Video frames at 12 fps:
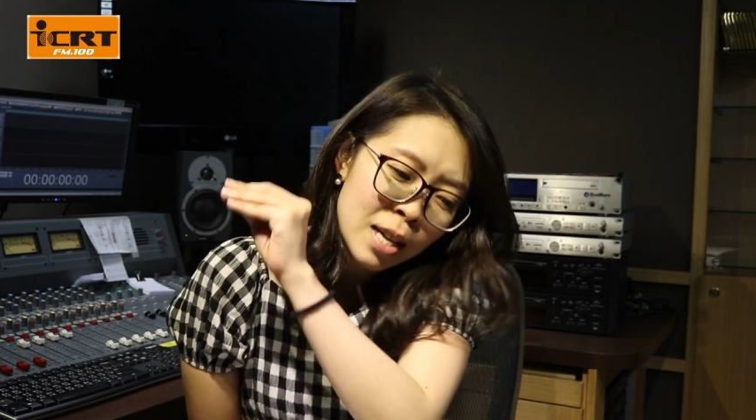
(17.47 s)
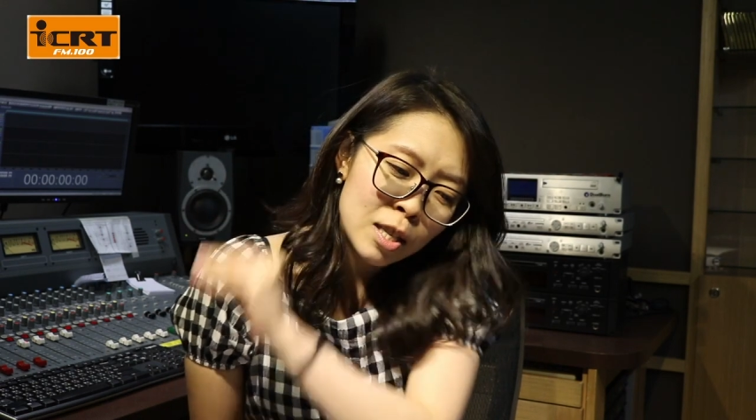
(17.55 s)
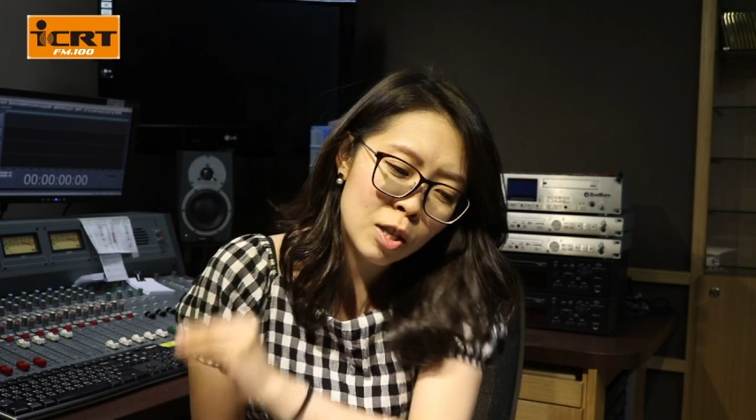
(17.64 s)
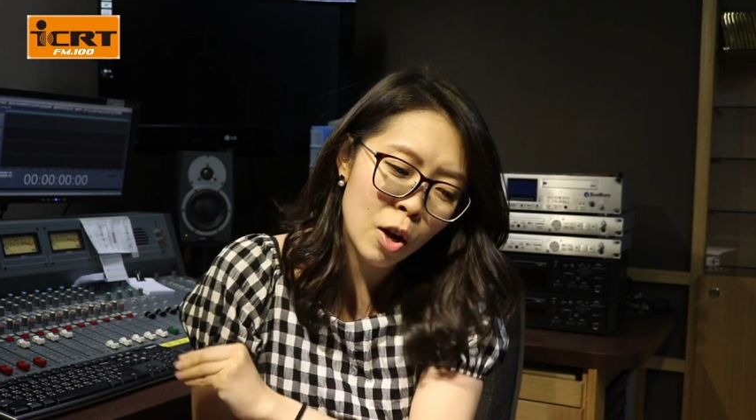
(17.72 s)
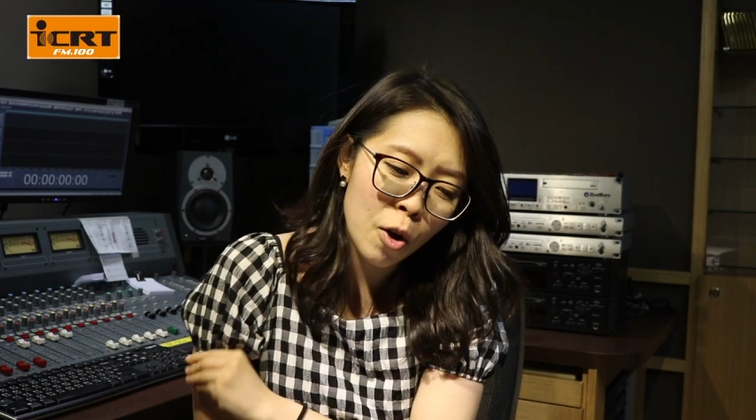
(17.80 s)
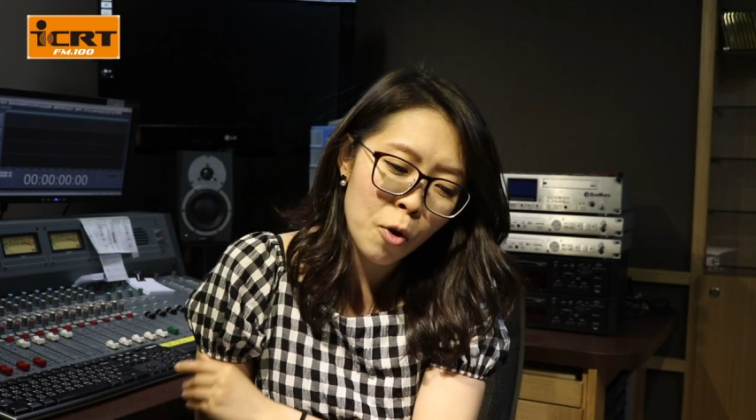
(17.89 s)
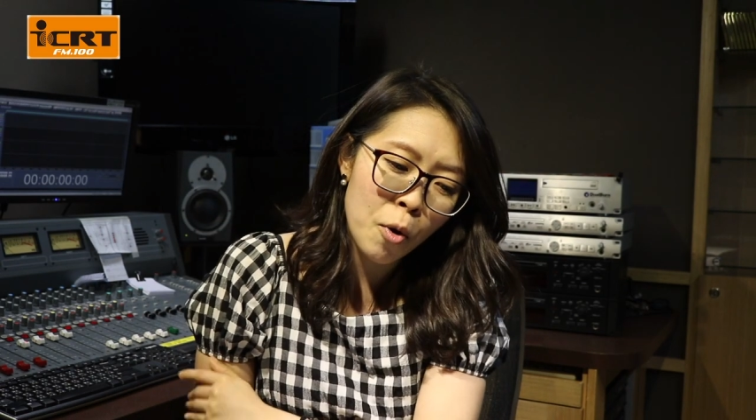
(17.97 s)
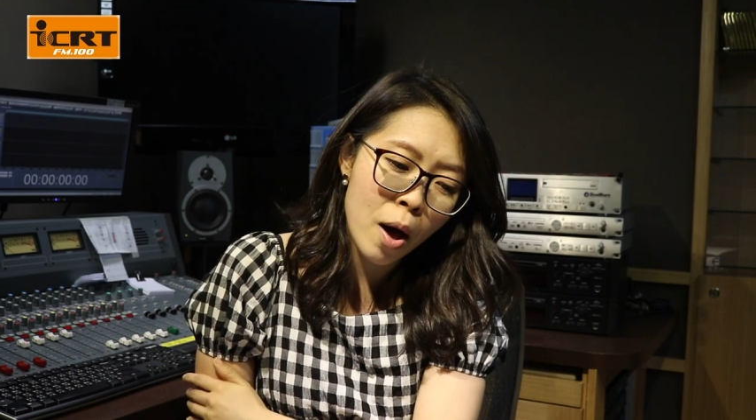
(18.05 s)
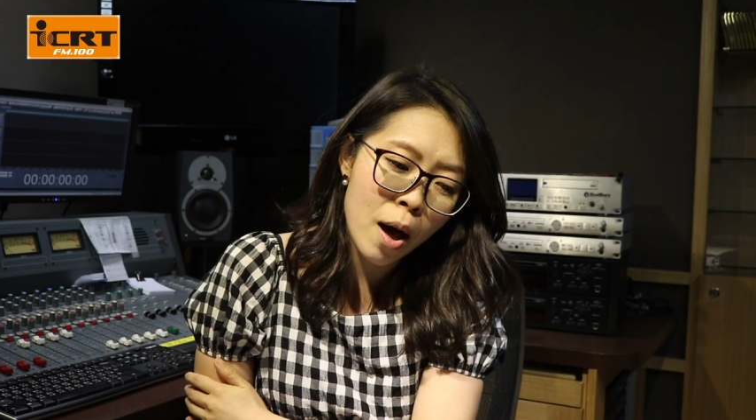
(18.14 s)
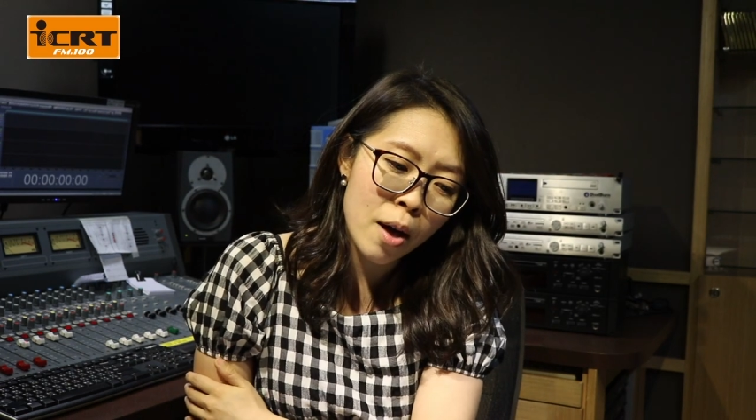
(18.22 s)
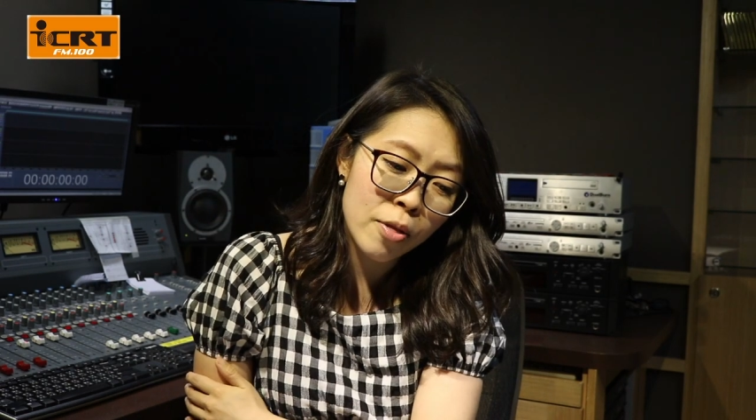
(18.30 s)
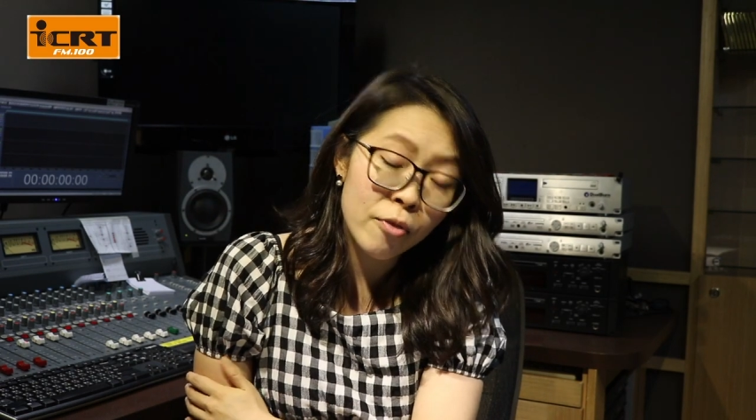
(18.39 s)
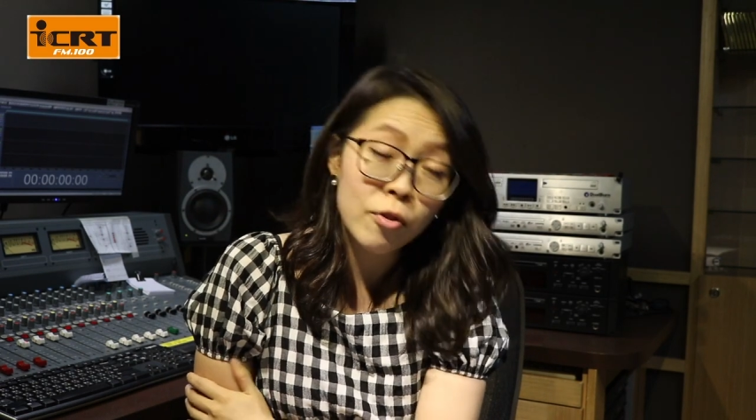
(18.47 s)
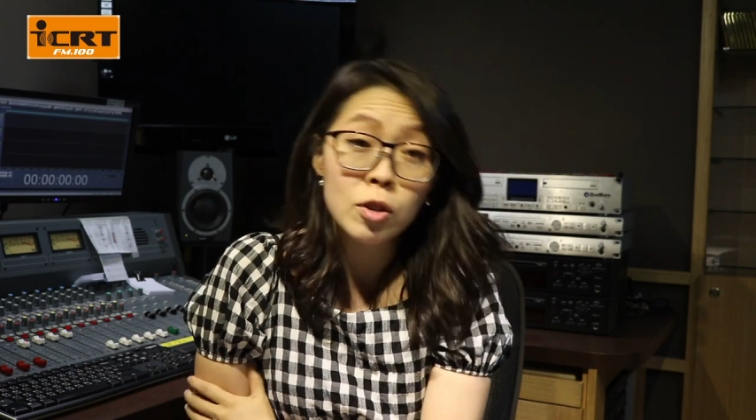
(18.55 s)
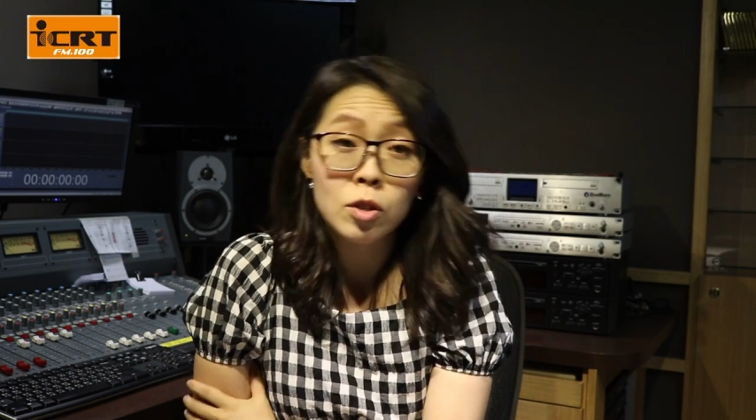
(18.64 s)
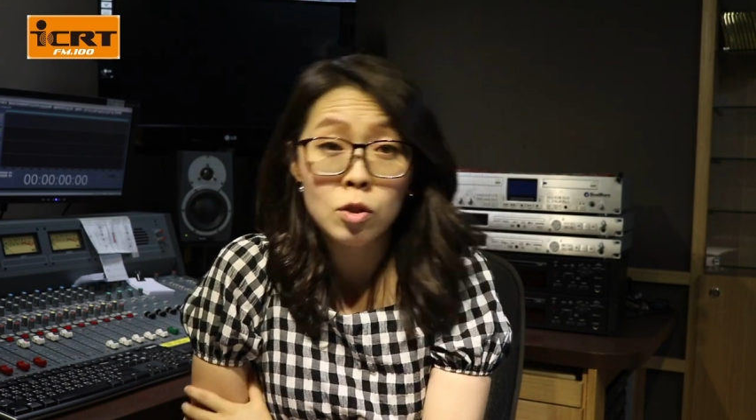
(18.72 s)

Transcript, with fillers: So the first